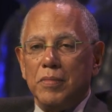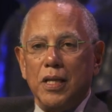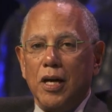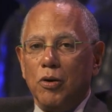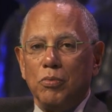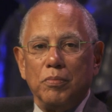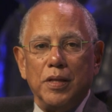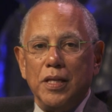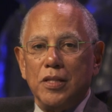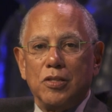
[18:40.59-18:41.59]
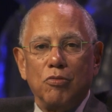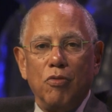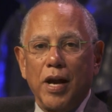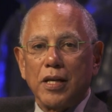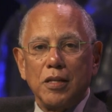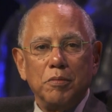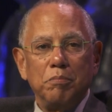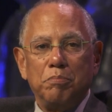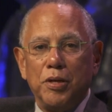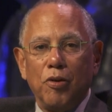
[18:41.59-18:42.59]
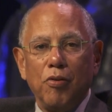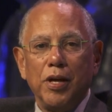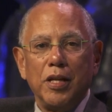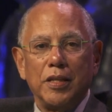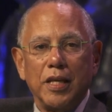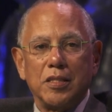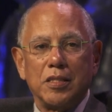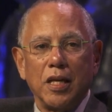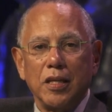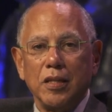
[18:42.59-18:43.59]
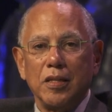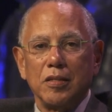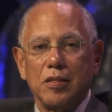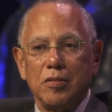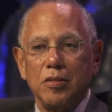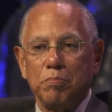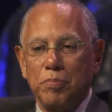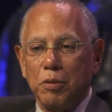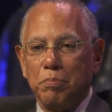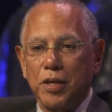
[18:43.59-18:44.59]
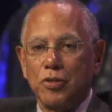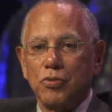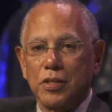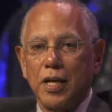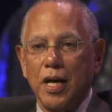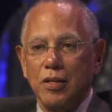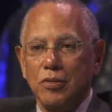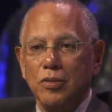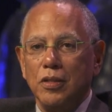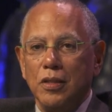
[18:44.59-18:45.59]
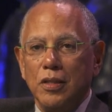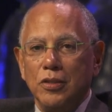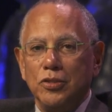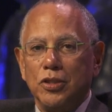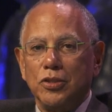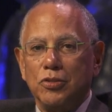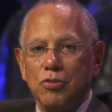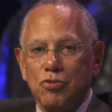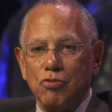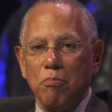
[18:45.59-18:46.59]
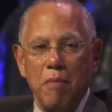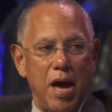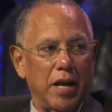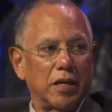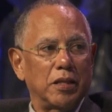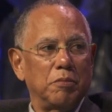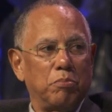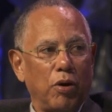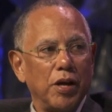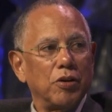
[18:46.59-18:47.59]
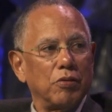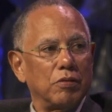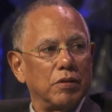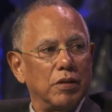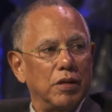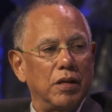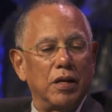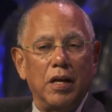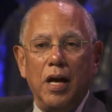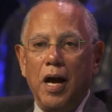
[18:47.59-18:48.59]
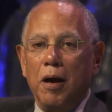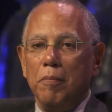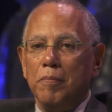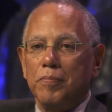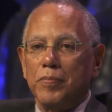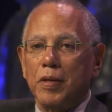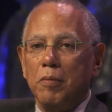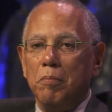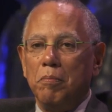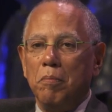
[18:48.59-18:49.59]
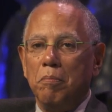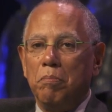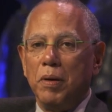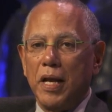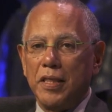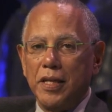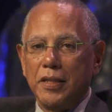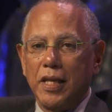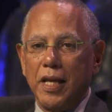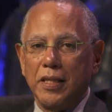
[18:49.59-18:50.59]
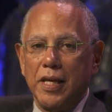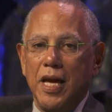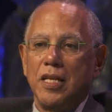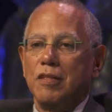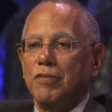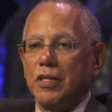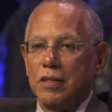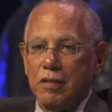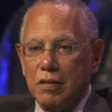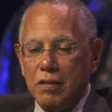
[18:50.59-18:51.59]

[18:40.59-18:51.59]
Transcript: you know, interregnum period that suddenly this, the, the picture's gotten just dramatically brighter. Um, but I think that at the end of it,